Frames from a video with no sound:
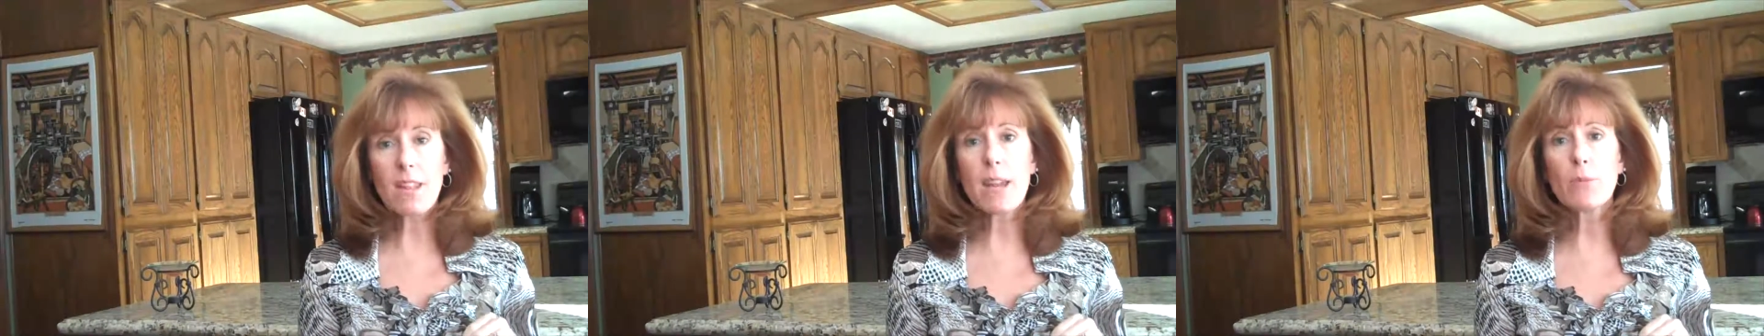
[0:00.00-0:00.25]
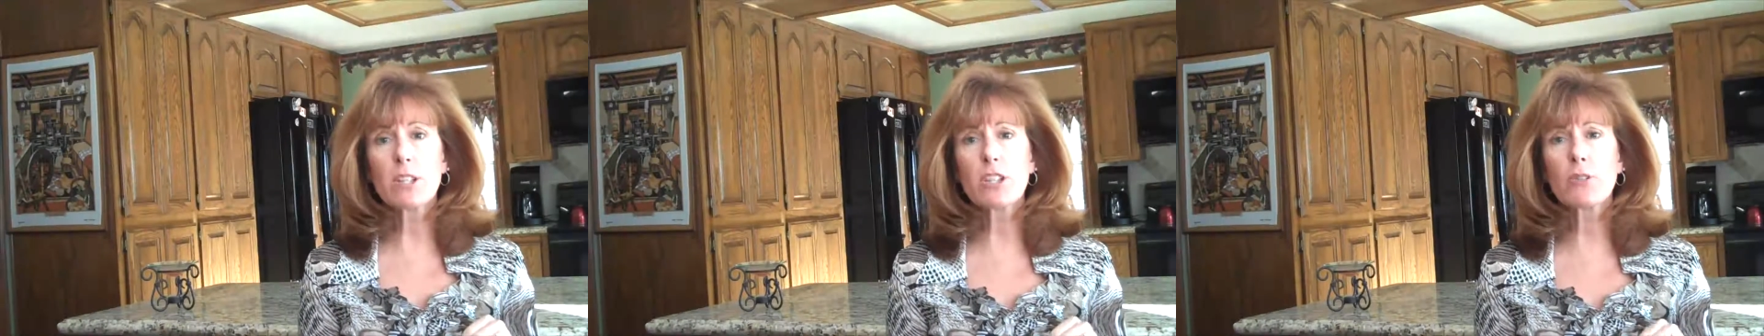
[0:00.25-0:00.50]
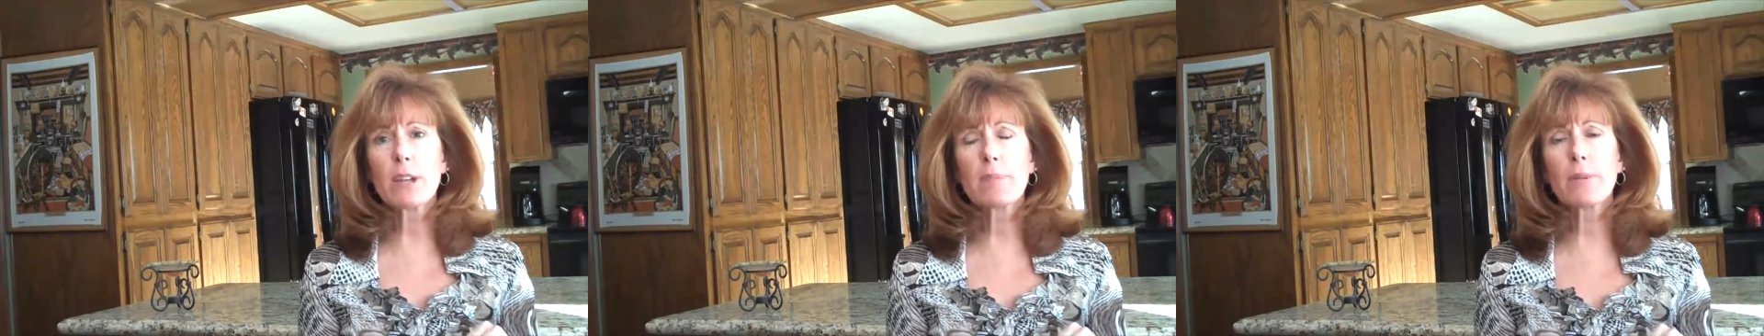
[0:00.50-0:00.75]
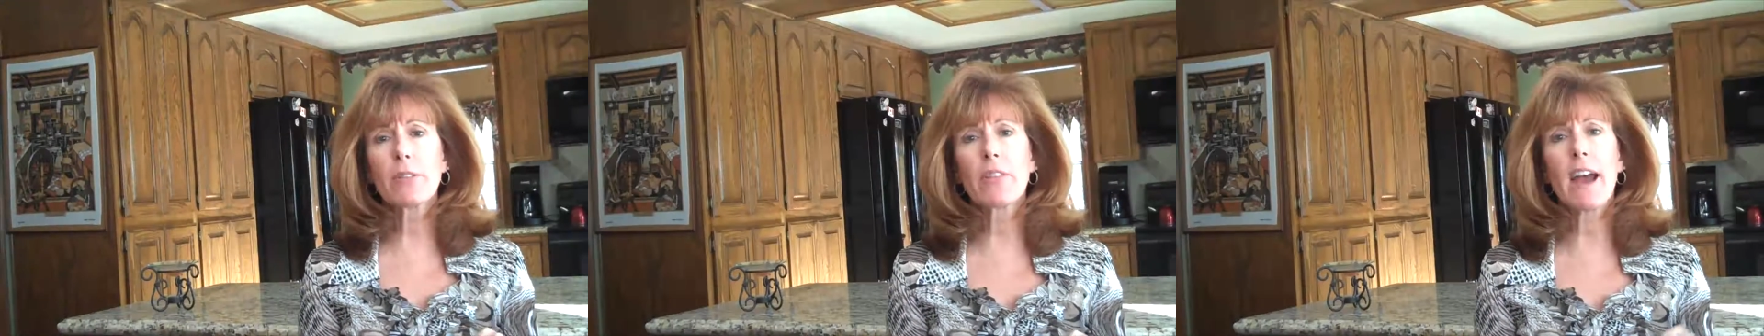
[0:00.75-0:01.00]
and what's great
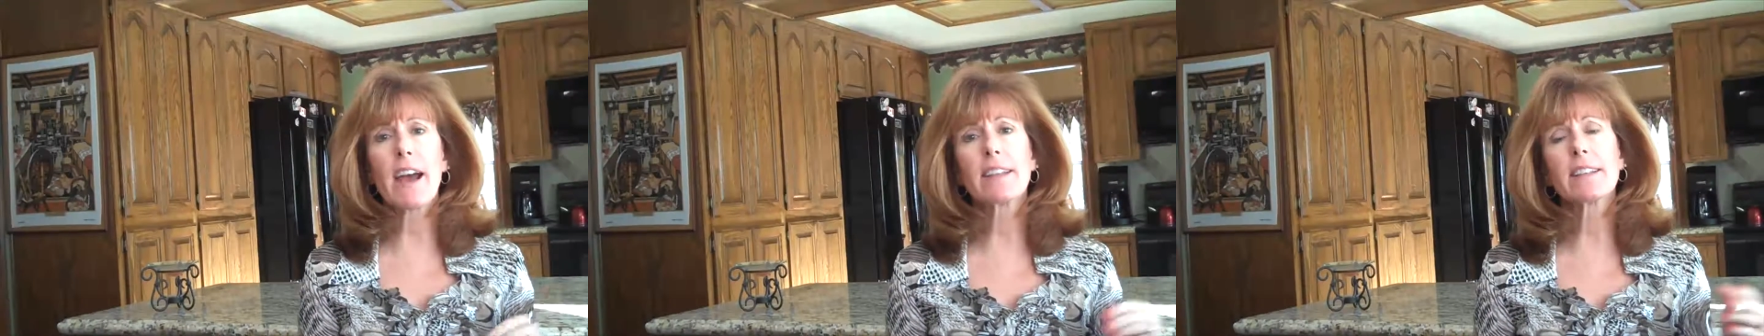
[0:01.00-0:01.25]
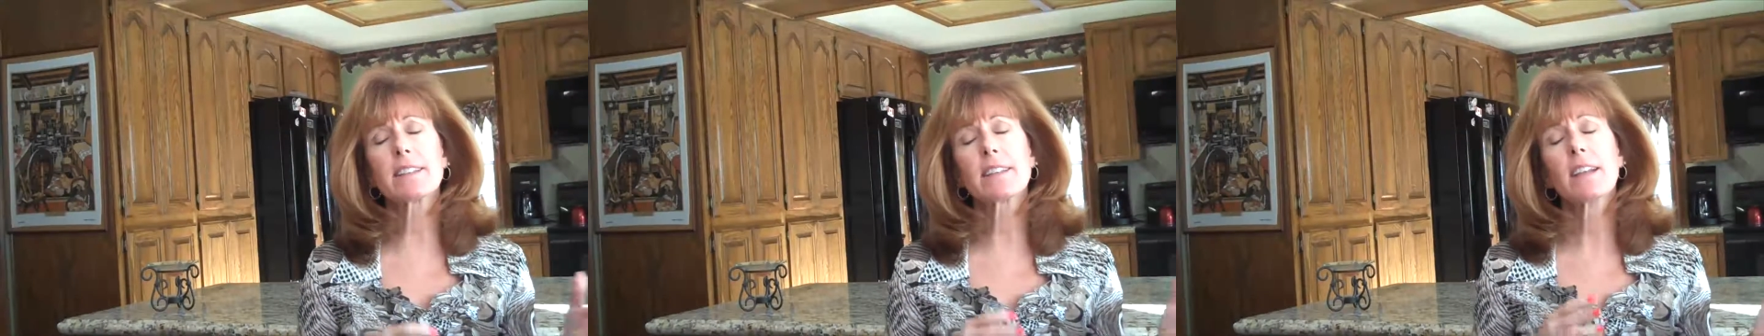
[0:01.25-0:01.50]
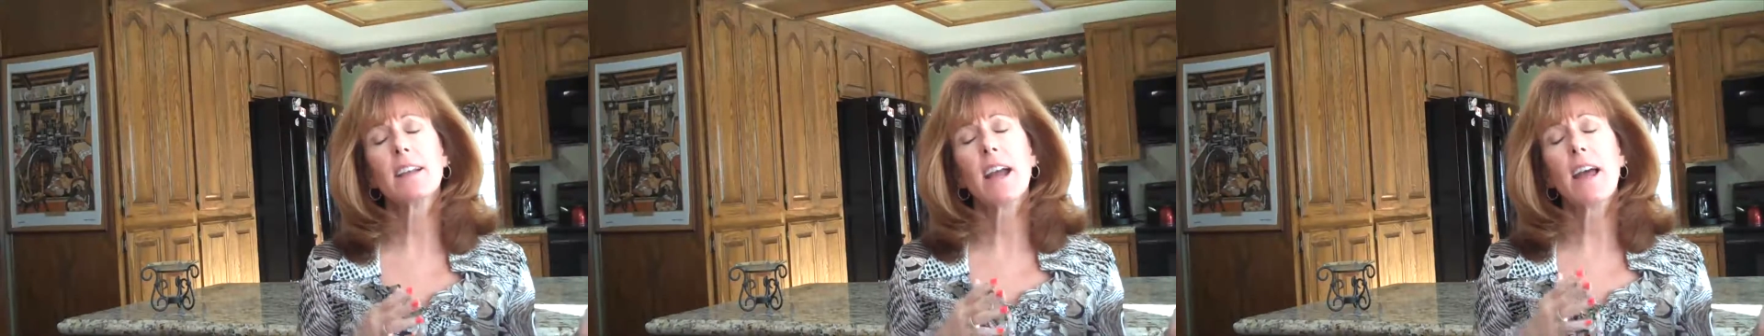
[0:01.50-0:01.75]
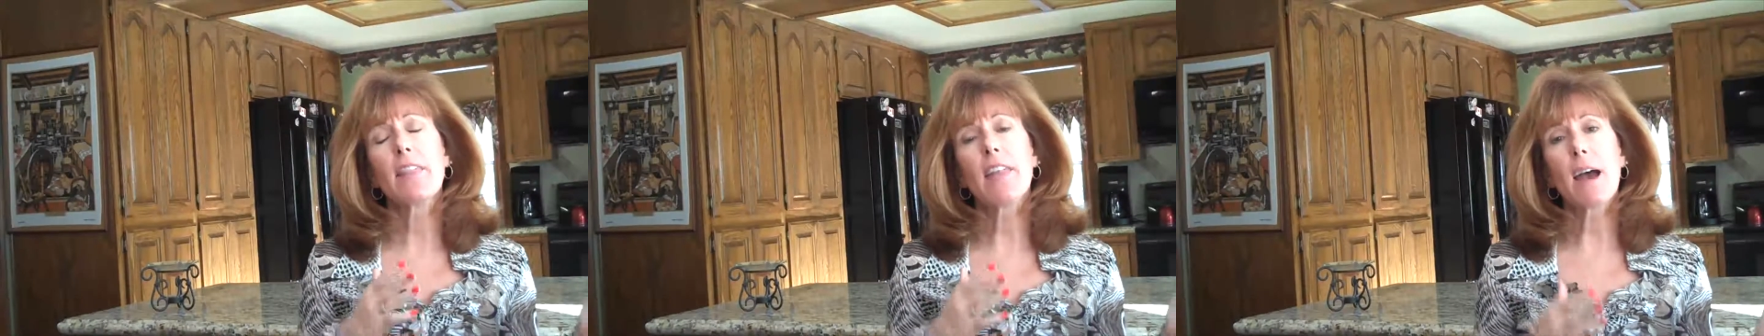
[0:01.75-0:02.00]
about that is
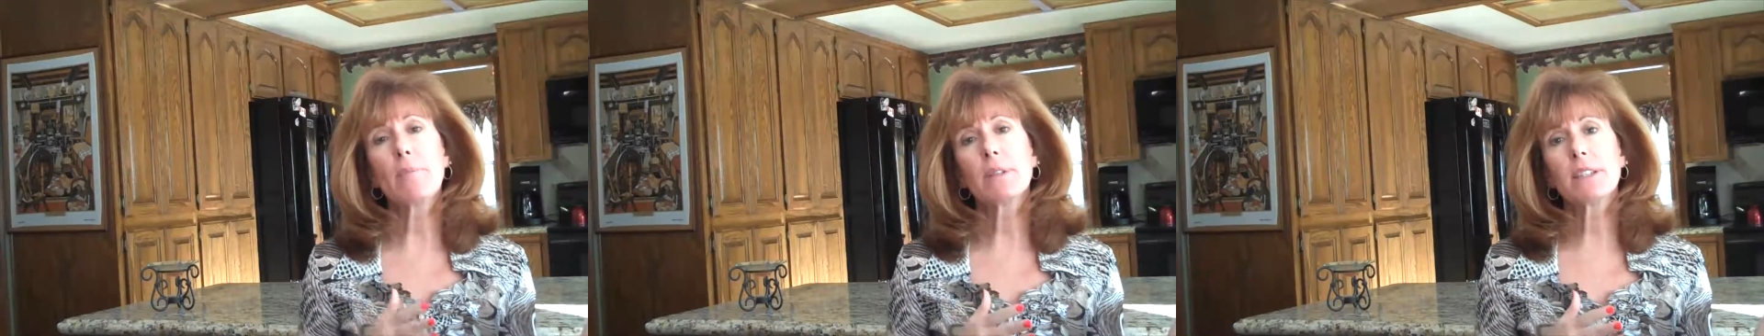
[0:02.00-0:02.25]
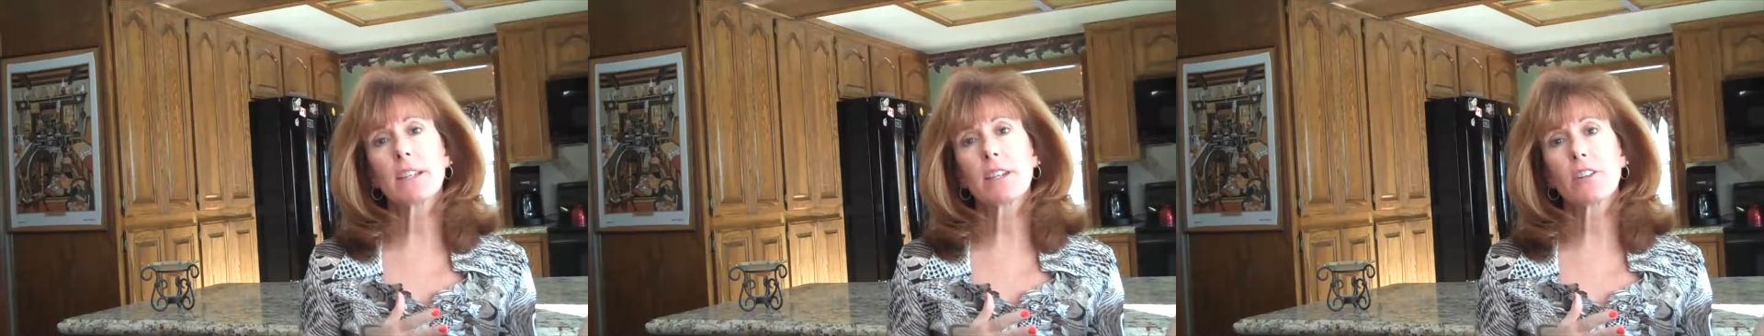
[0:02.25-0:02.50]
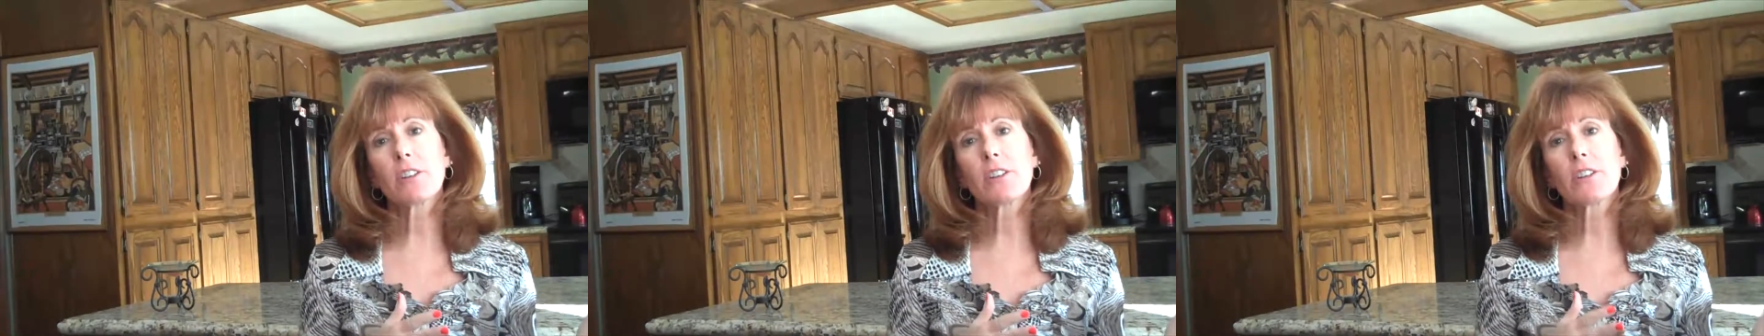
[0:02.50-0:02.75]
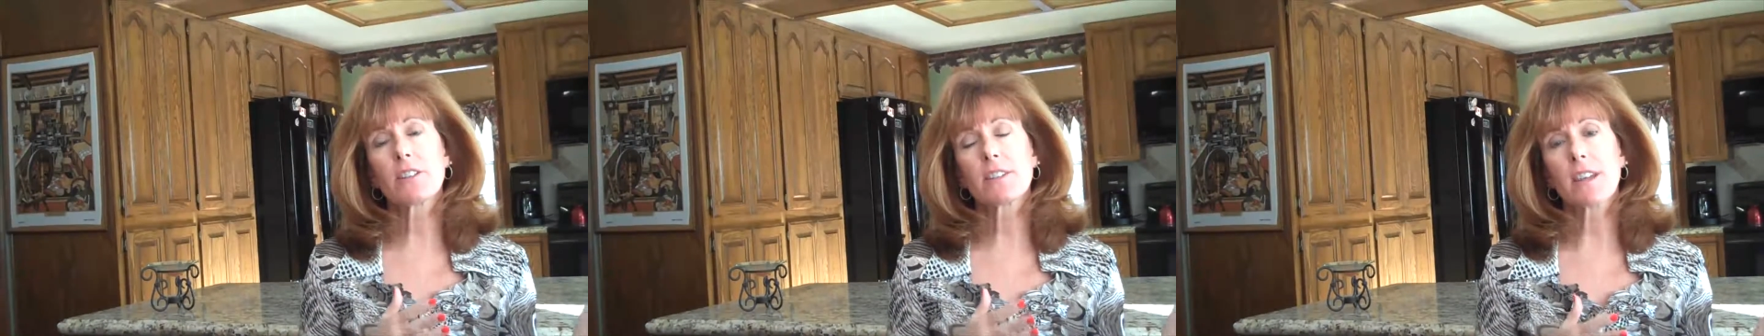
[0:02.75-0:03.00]
that
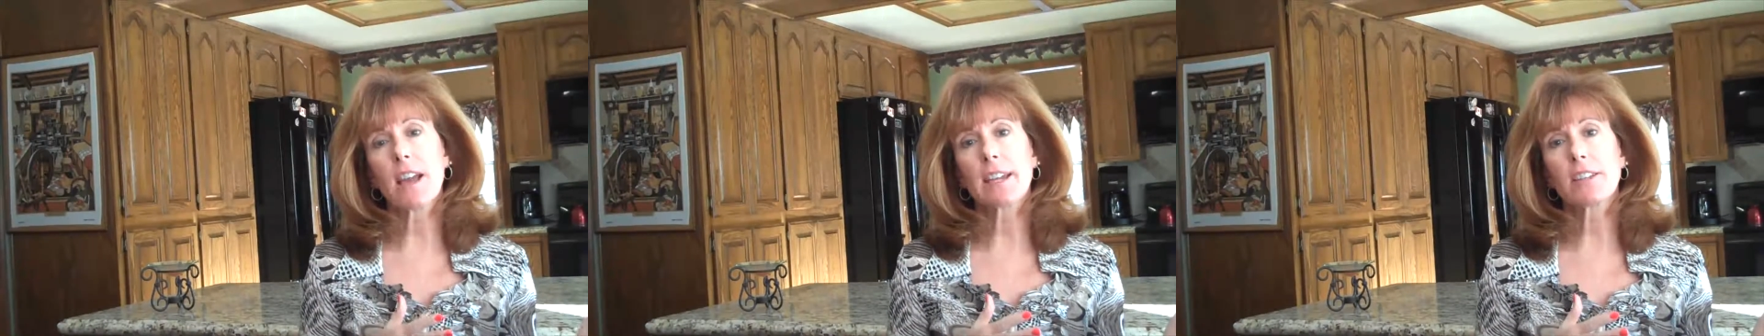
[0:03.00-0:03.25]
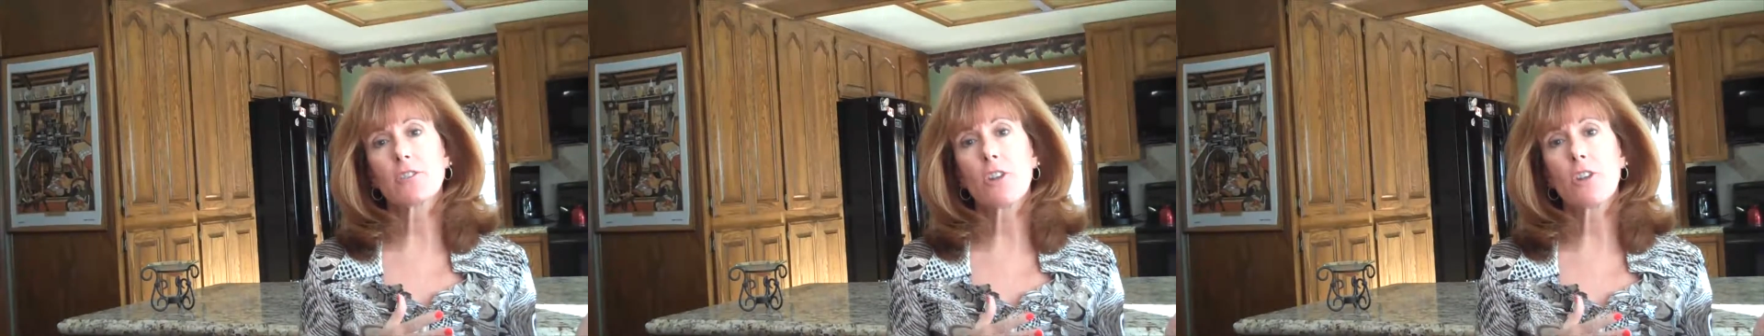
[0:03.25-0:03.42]
particular site